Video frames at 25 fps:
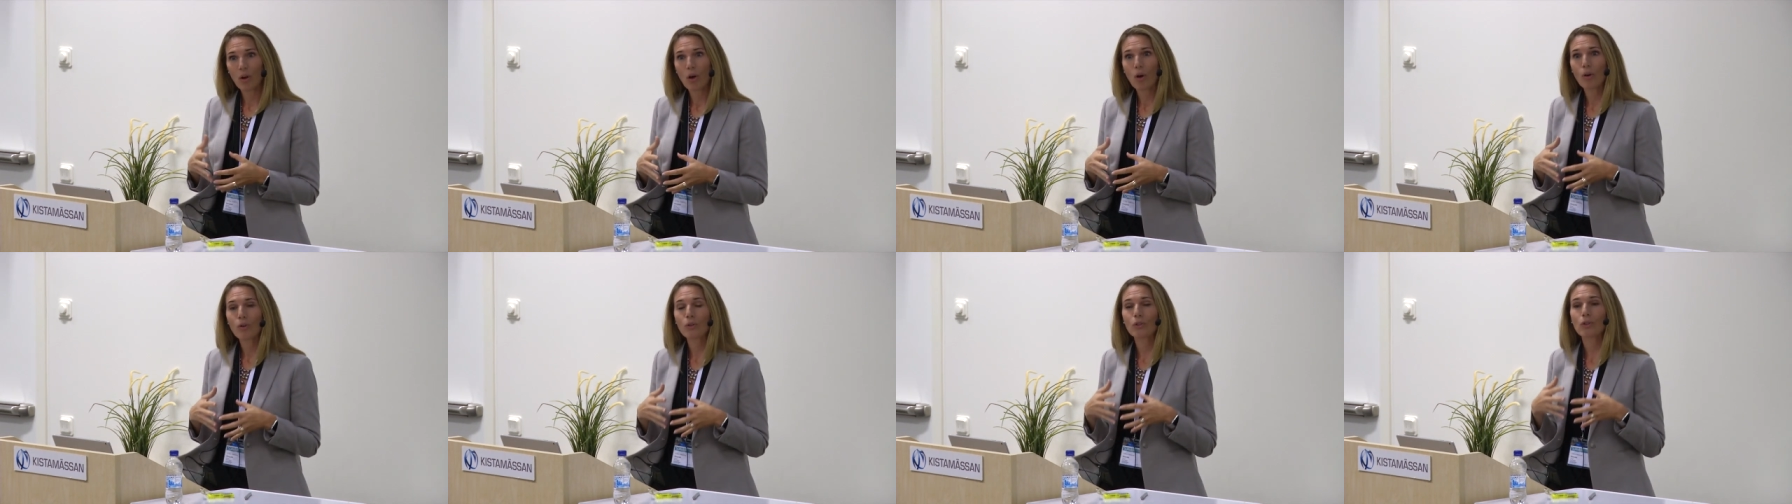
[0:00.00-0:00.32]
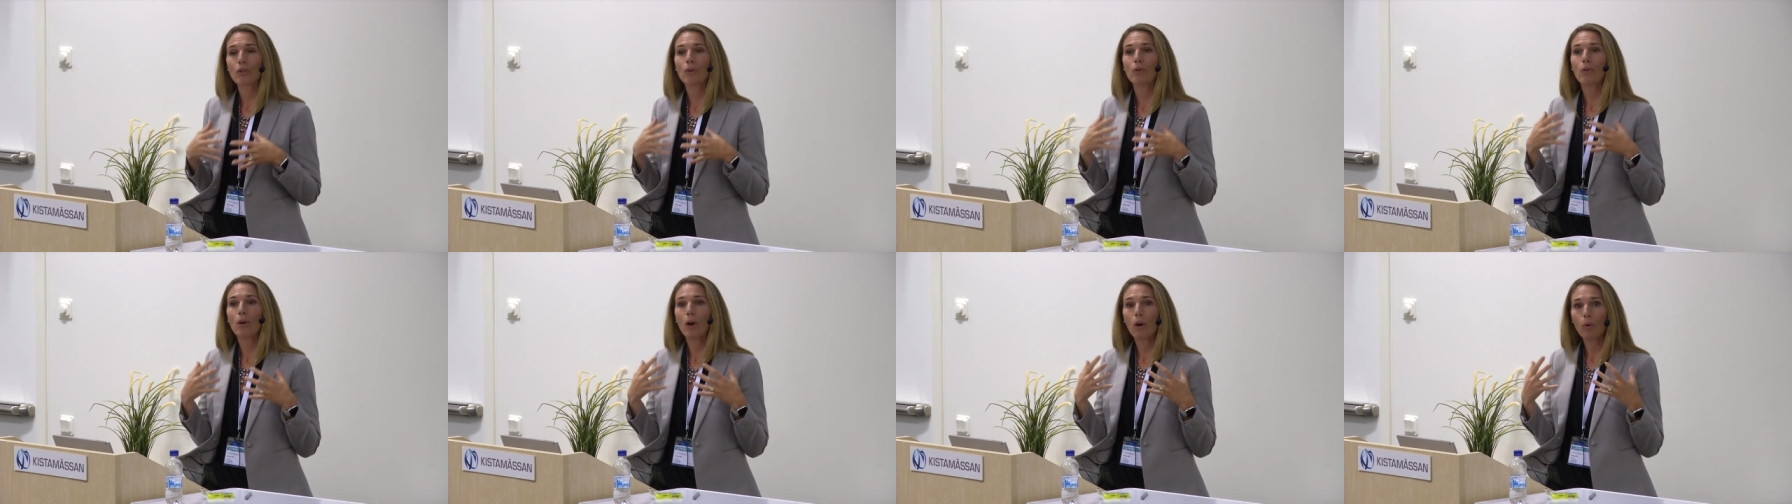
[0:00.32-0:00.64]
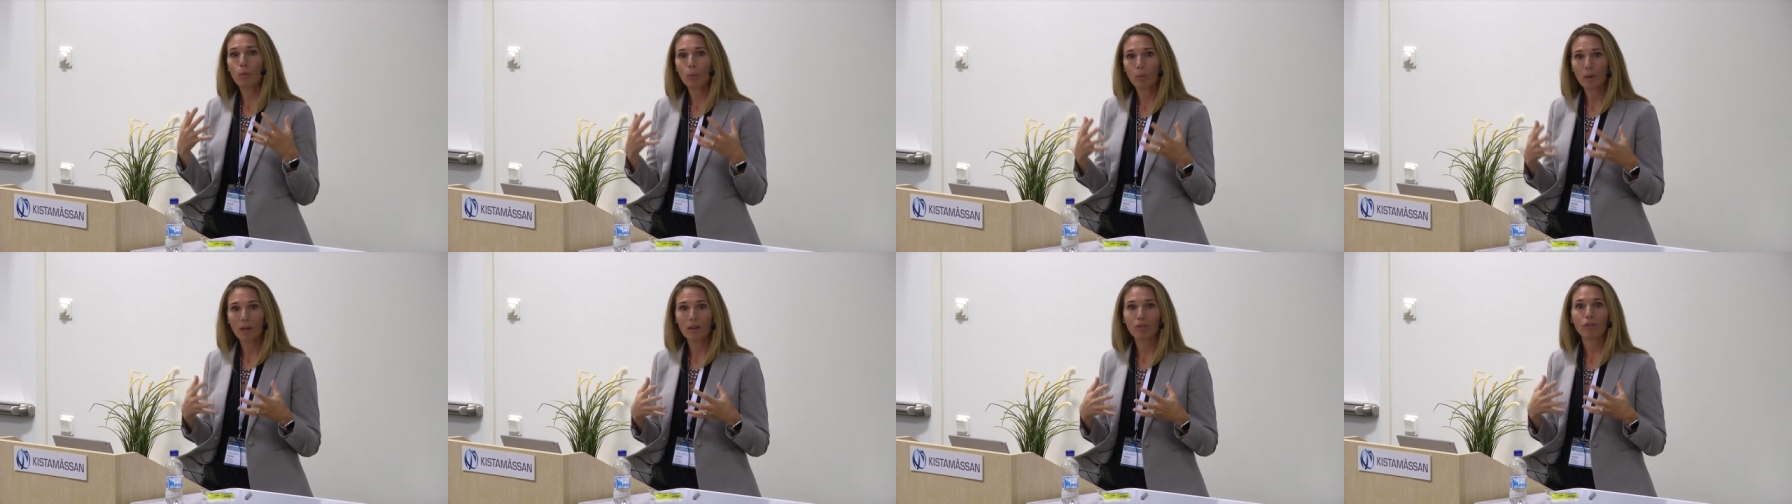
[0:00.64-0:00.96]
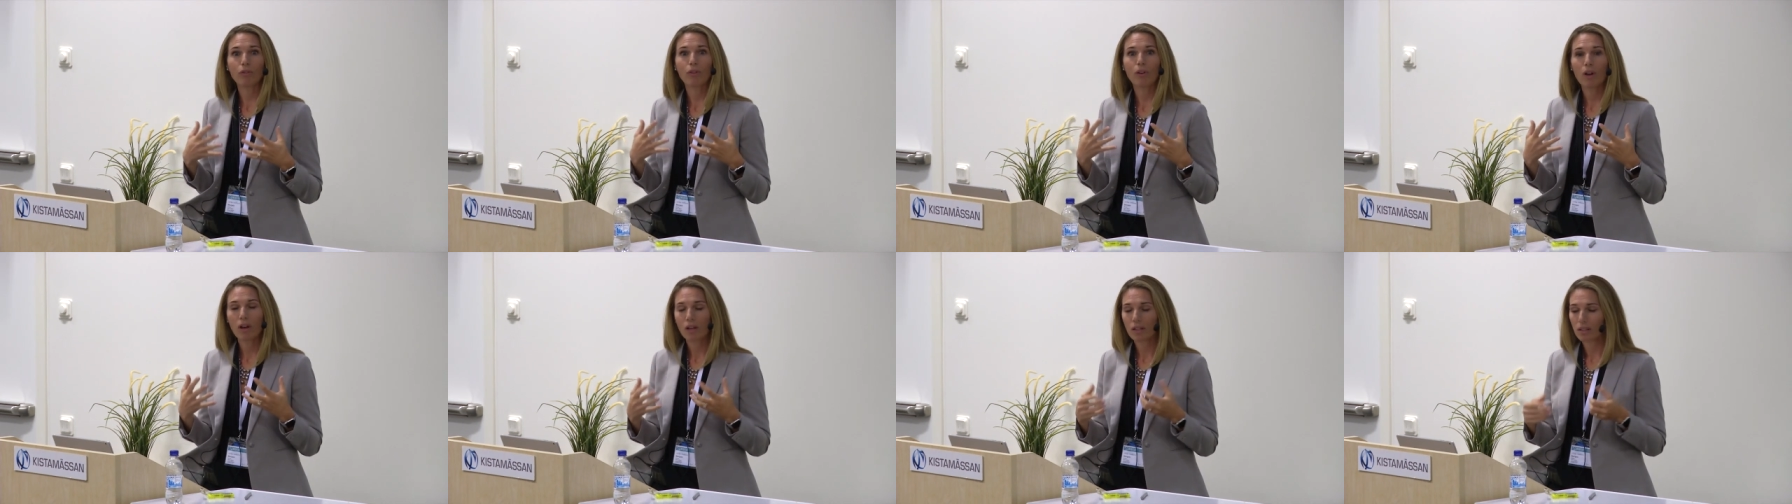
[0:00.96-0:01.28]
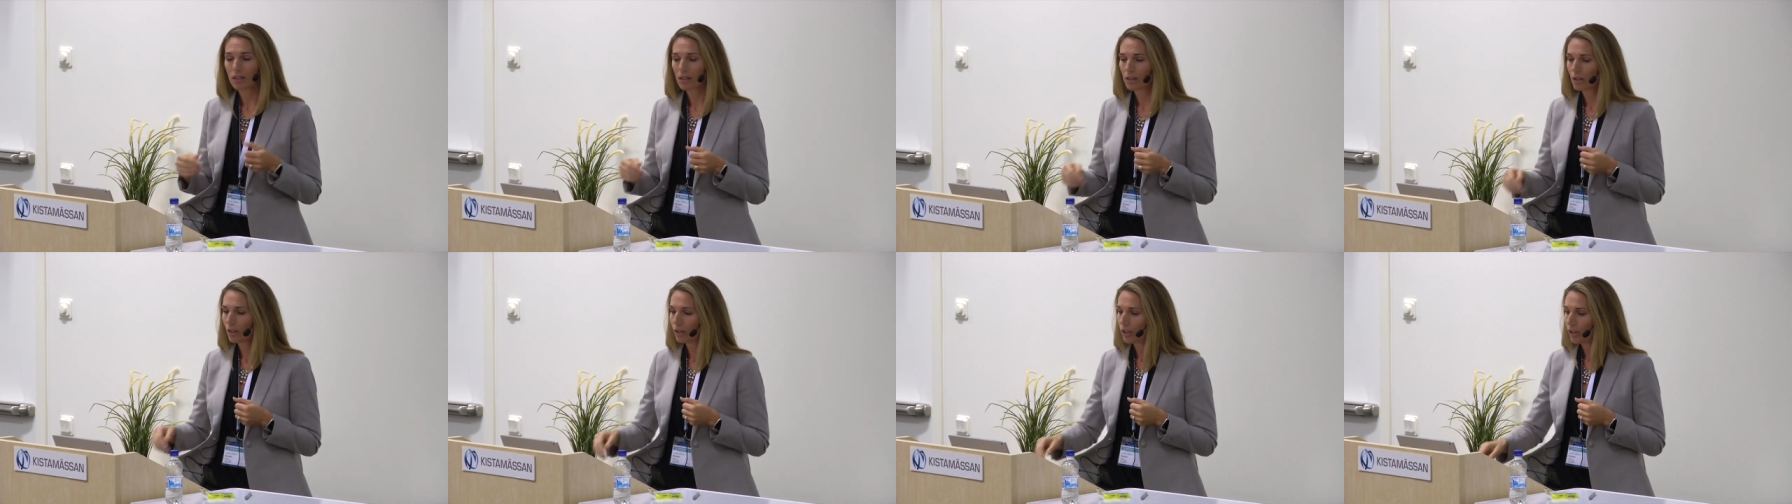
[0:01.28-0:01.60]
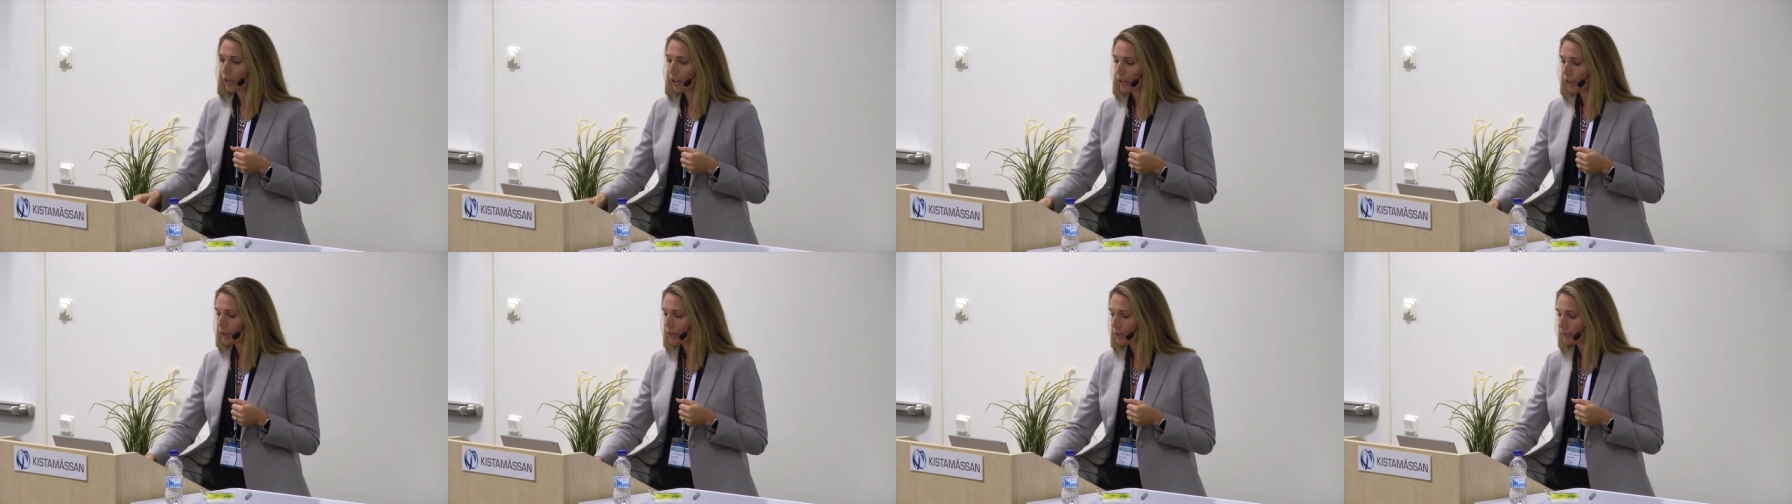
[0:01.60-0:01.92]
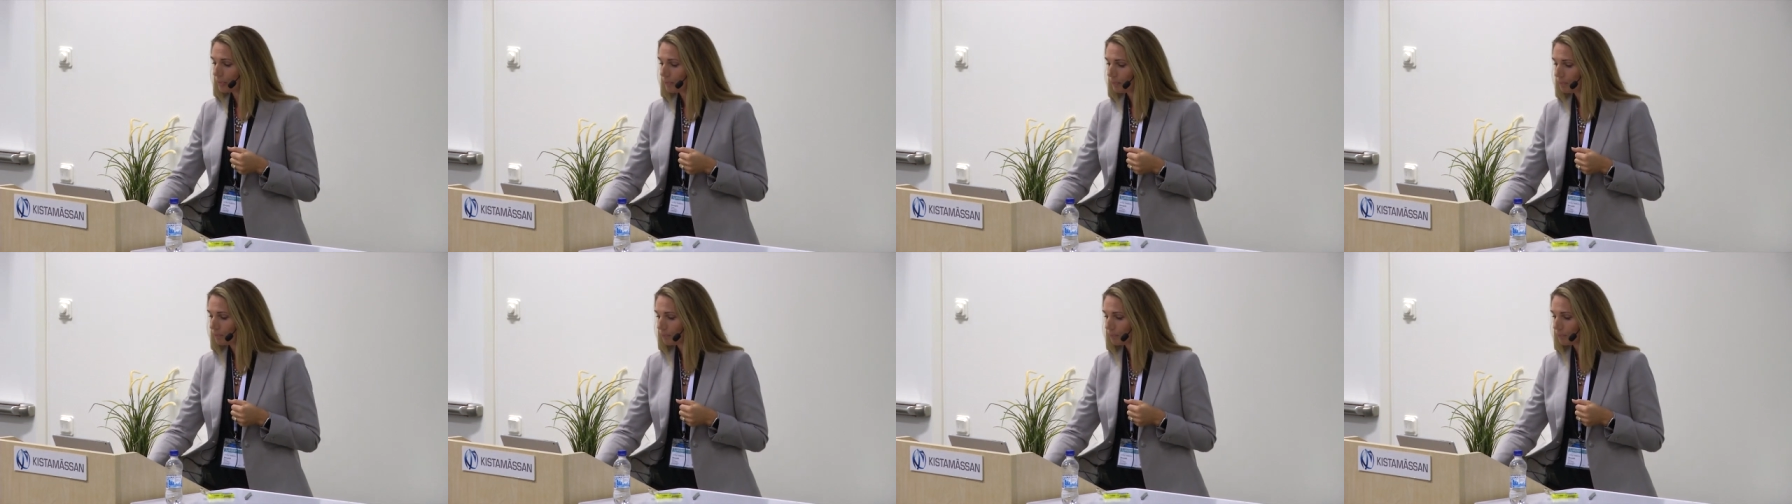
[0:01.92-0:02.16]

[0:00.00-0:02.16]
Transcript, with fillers: also a way for us to learn.